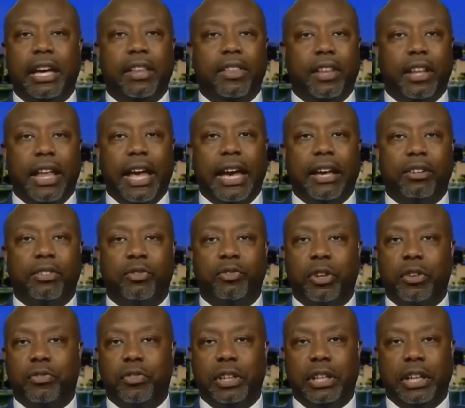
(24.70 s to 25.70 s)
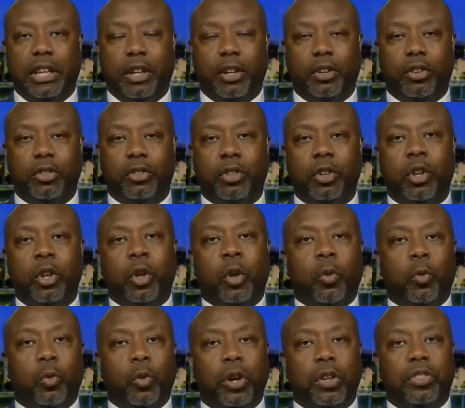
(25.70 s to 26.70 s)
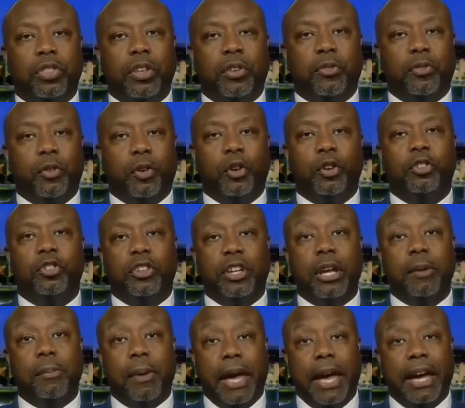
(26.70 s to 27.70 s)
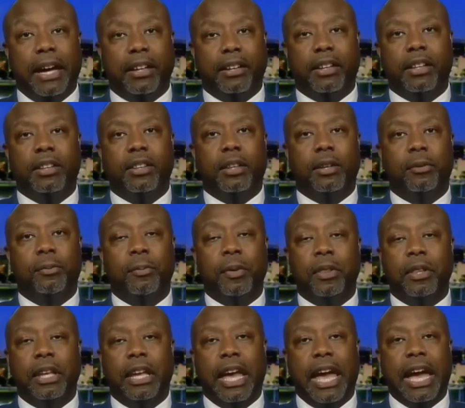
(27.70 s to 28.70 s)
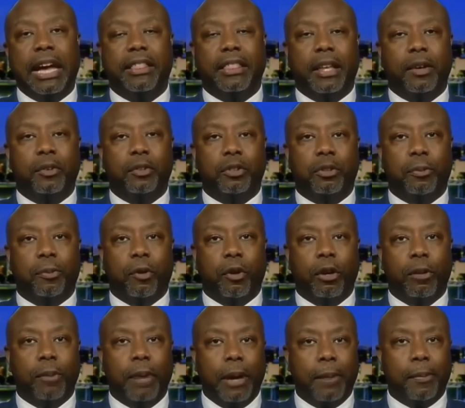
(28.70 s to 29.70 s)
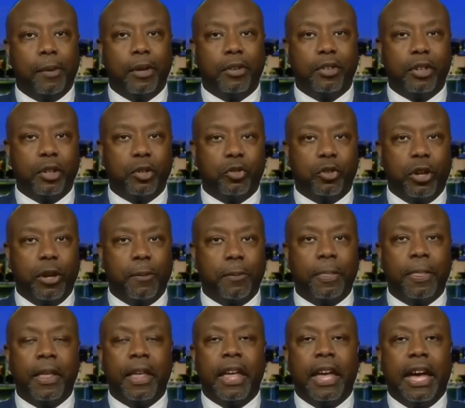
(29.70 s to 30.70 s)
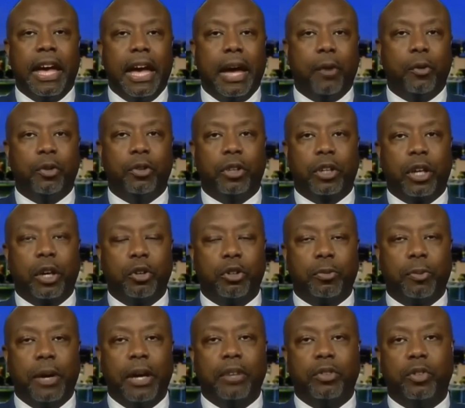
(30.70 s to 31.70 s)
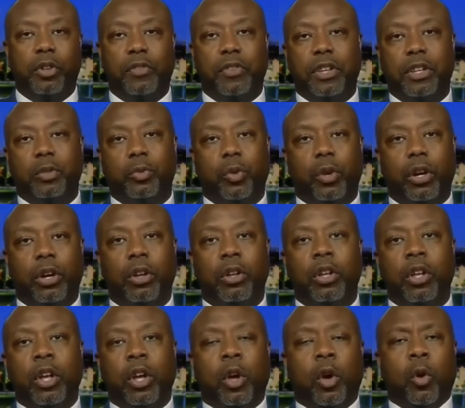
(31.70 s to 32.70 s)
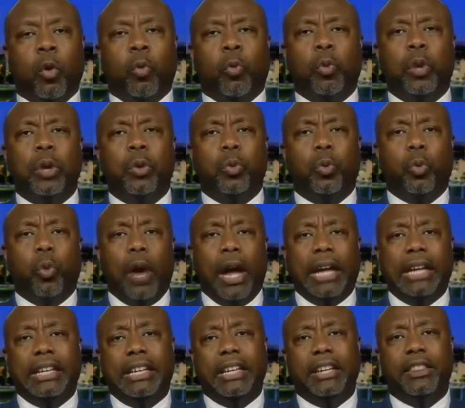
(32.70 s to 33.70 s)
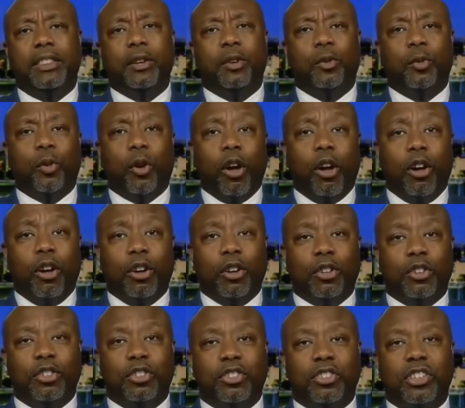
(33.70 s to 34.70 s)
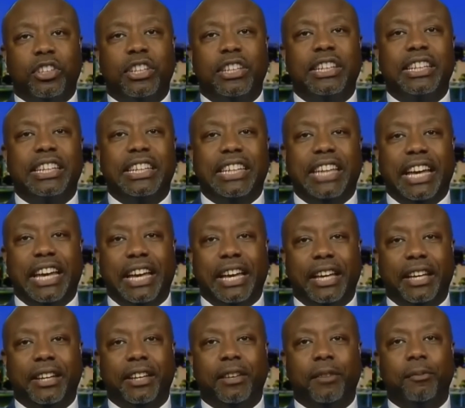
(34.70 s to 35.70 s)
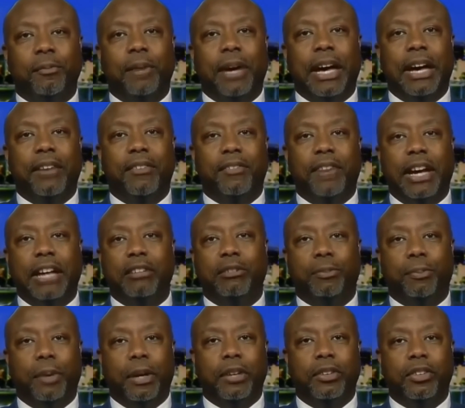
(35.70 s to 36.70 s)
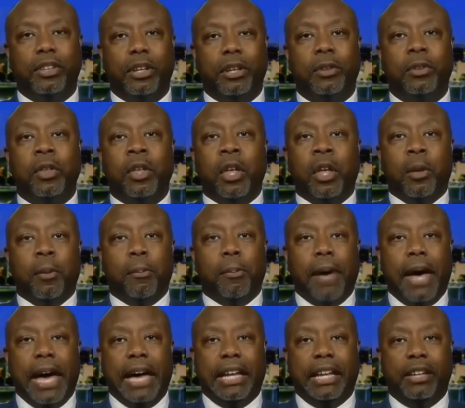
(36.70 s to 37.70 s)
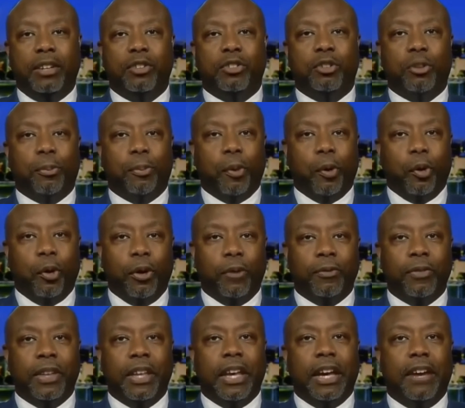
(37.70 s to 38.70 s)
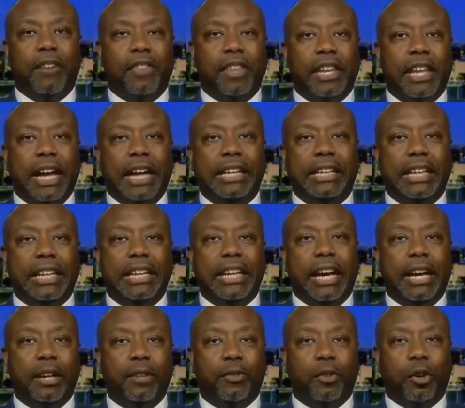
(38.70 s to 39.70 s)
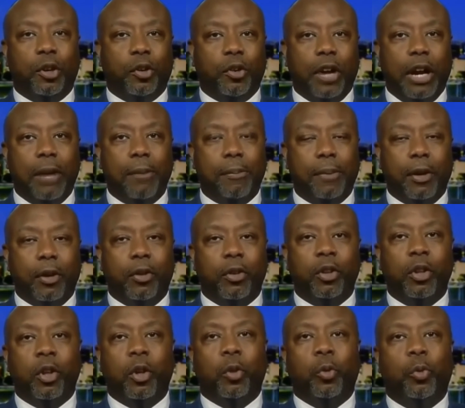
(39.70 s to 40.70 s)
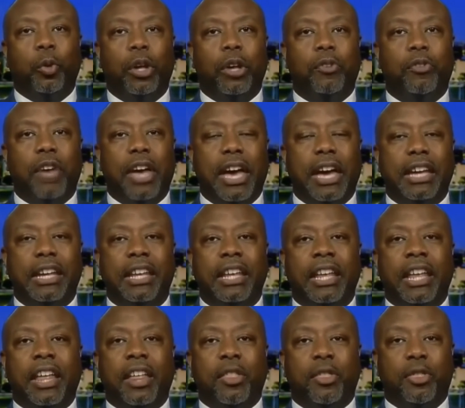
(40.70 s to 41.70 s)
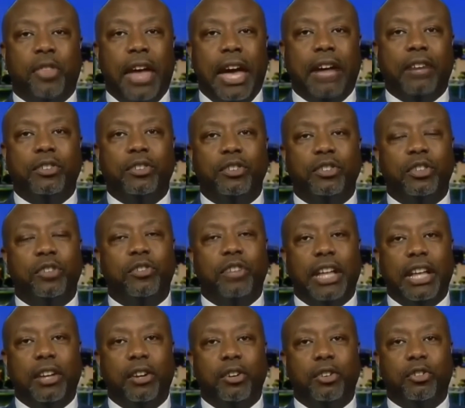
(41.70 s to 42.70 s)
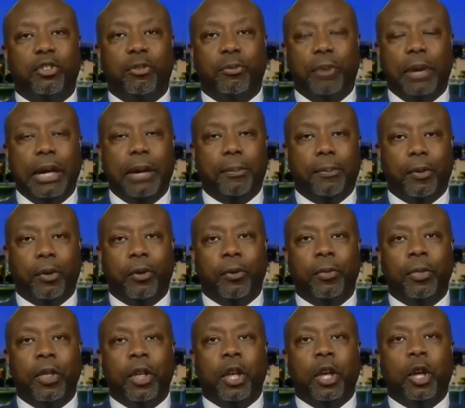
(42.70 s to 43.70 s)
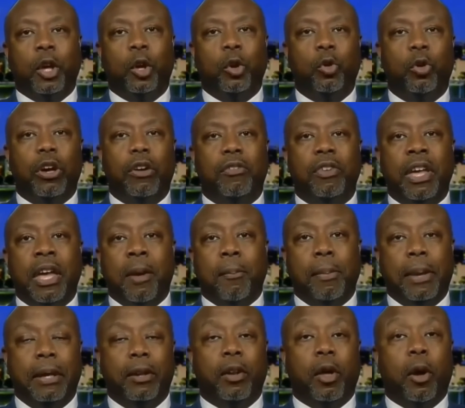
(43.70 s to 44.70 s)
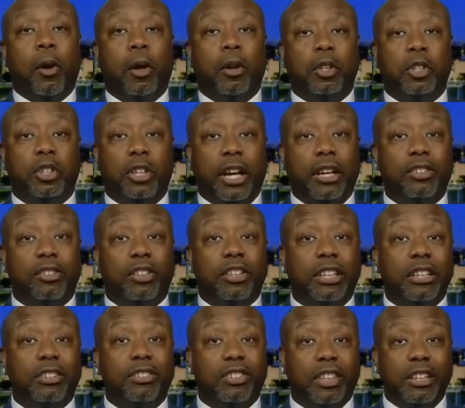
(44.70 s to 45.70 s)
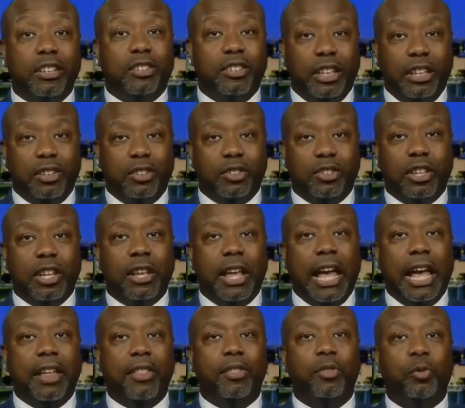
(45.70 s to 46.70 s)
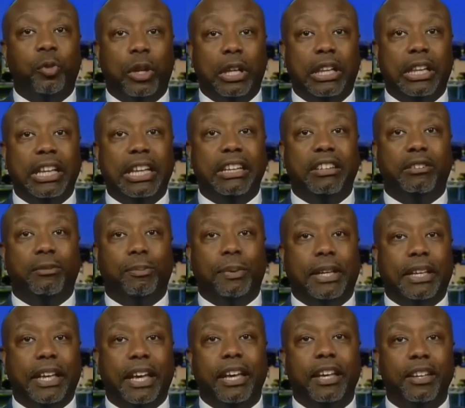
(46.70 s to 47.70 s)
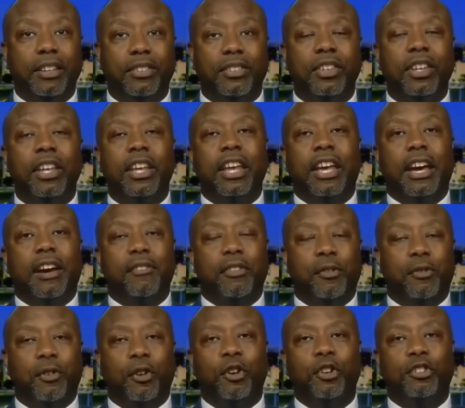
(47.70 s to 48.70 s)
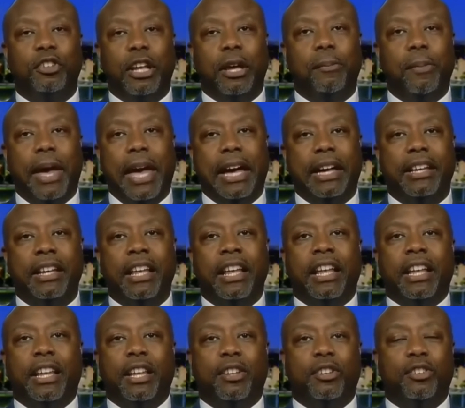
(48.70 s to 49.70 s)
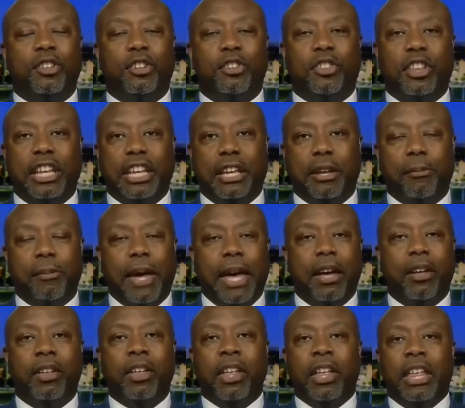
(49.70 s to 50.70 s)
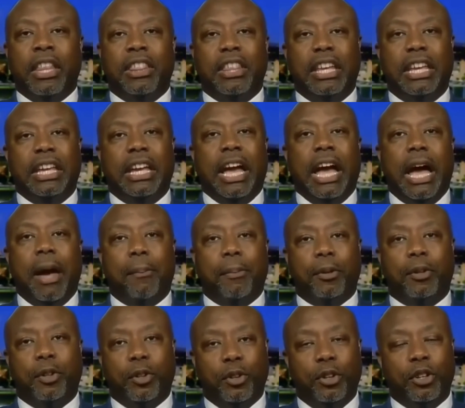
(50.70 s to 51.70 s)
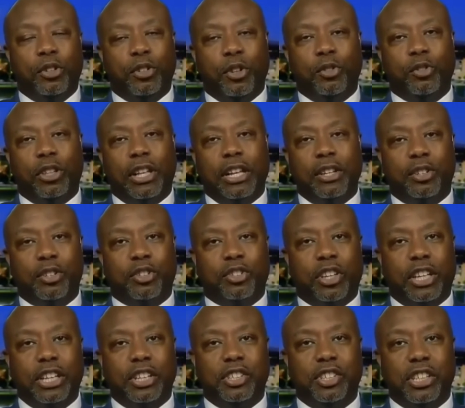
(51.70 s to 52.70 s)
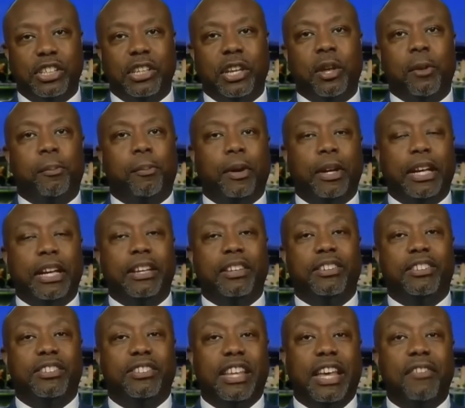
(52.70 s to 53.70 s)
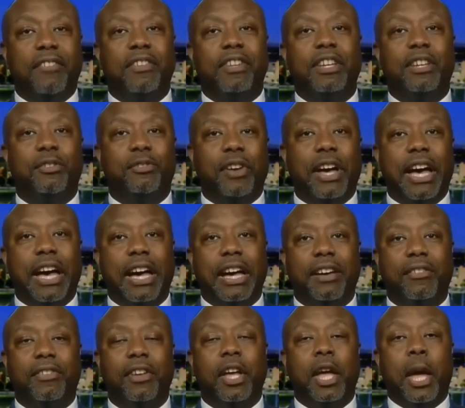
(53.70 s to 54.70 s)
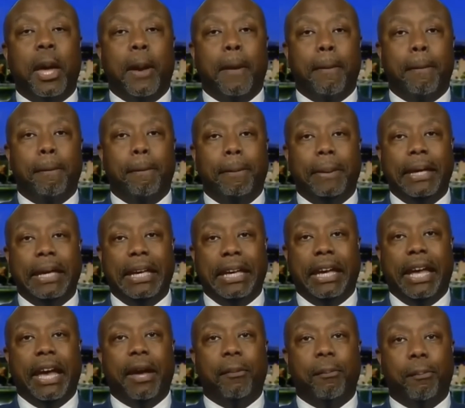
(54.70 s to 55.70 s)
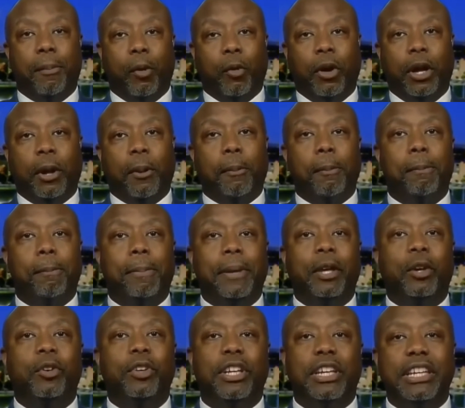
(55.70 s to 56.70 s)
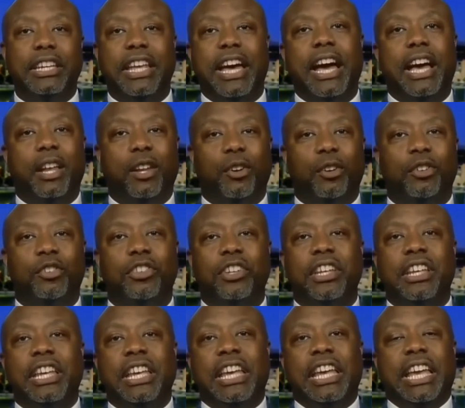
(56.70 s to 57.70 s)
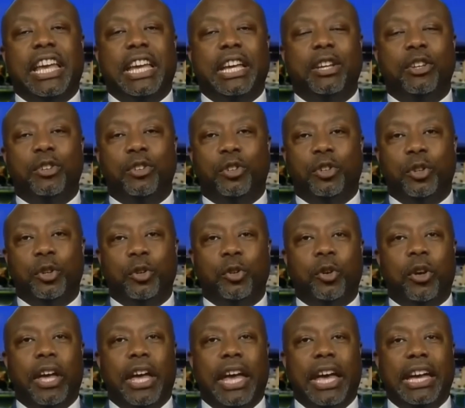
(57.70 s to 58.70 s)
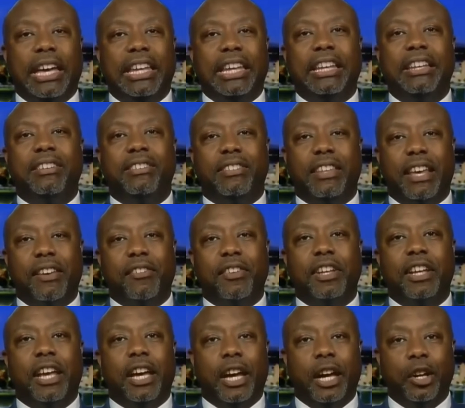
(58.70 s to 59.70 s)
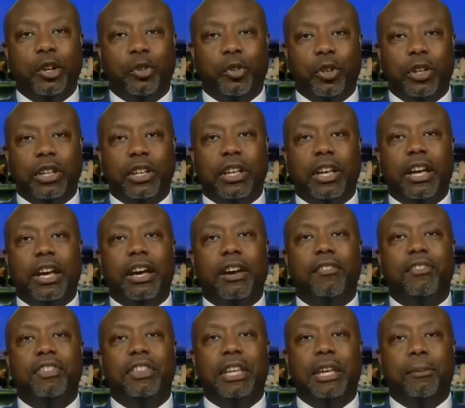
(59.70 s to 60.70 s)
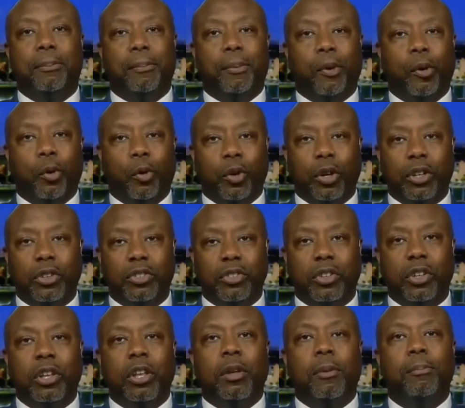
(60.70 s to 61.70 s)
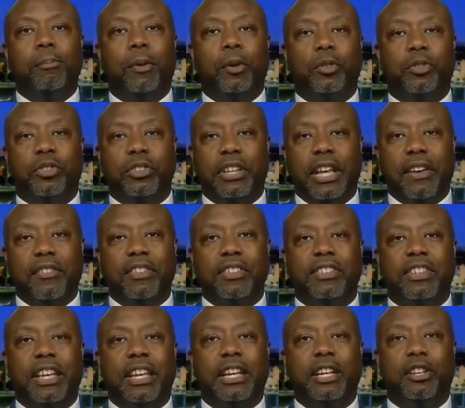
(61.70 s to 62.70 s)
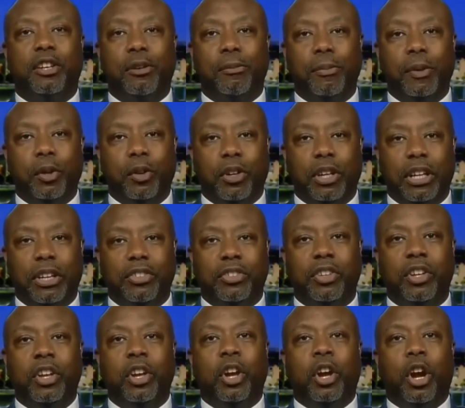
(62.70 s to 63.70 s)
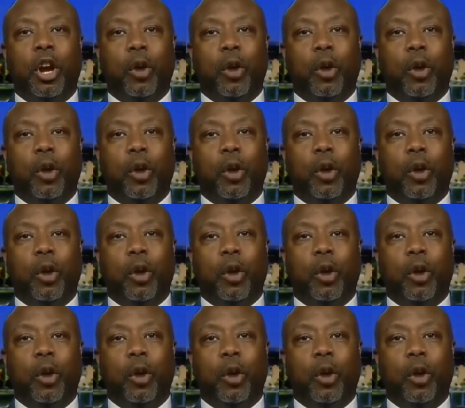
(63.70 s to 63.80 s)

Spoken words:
in the last 50 years. What the First Step Act, the act that was supported by President Trump, I was a co-sponsor of it as well, we righted the wrongs done by Vice President Biden's support of the 1994 crime bill. We have had thousands of letters from people who have been justly sentenced and released because of the First Step Act. Let's just think about the Opportunity Zones legislation, bringing $75 billion into 8,700 of the poorest, most devastated communities